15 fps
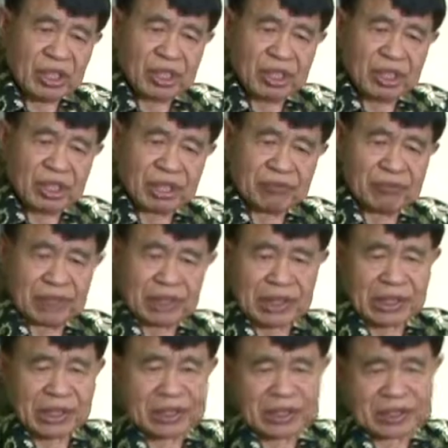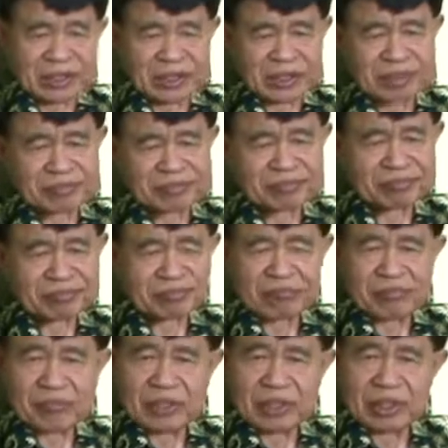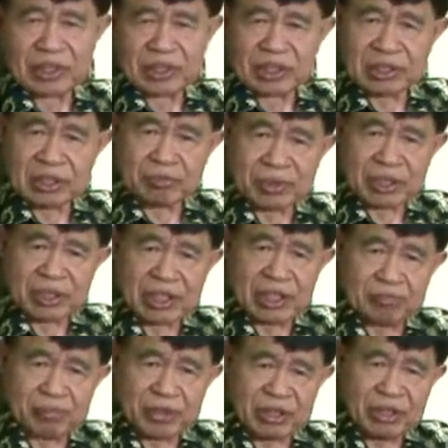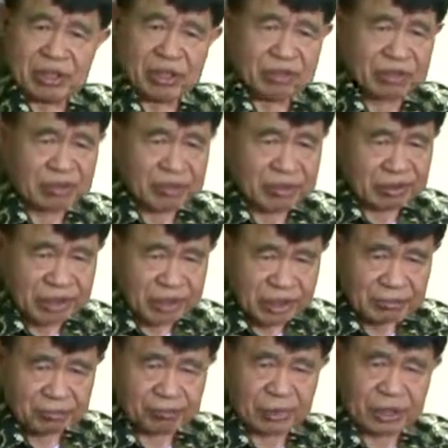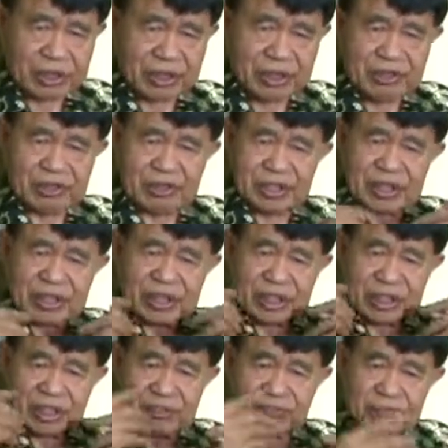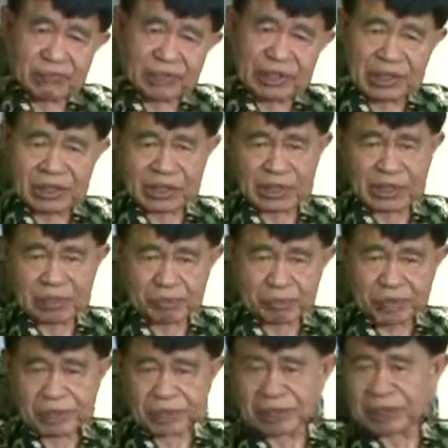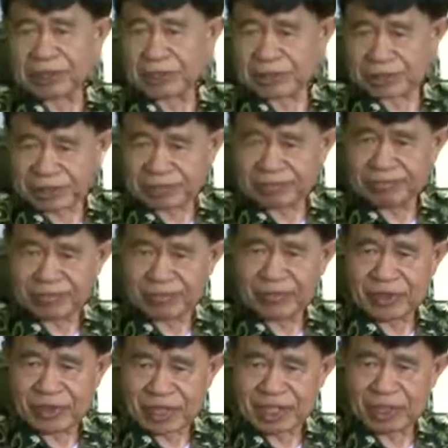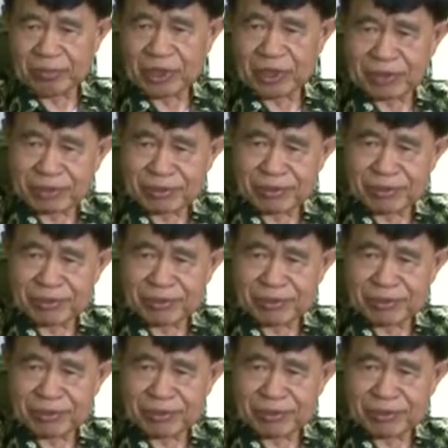I feel a little bit happy if I can feel that the person is happy too.